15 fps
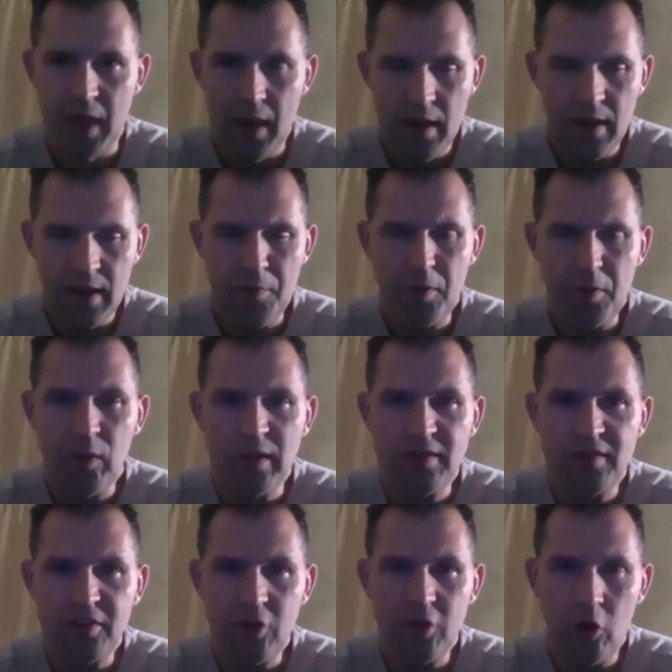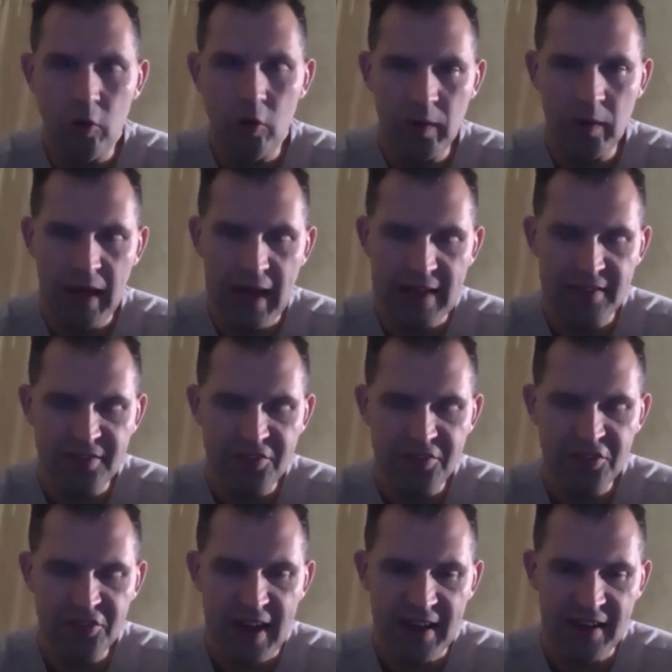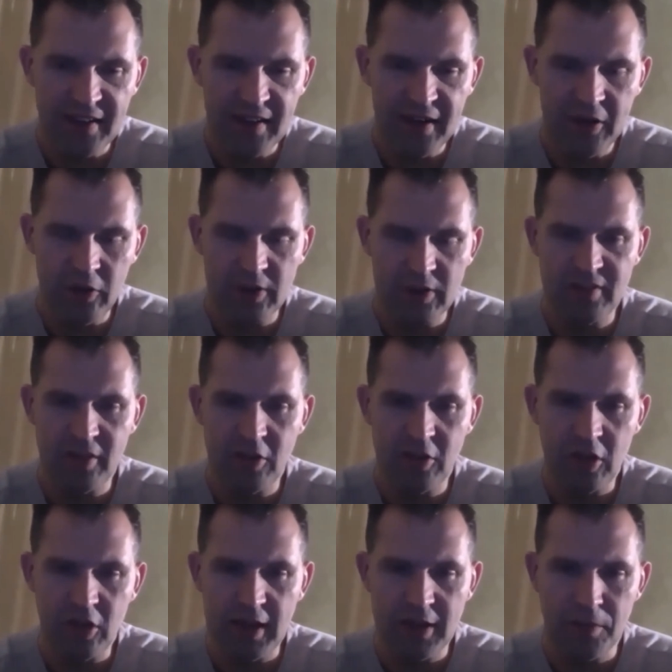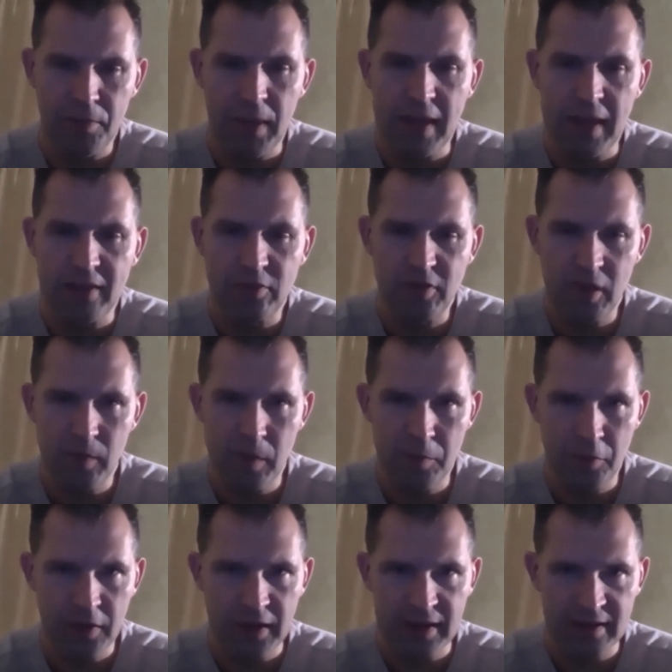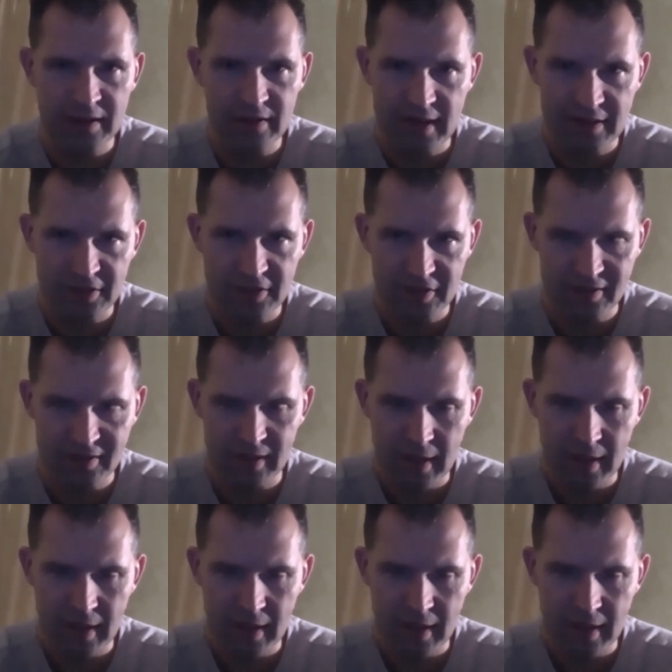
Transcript: A couple of weeks ago when we last chatted, it still looked like the pace was going to be pretty contentious.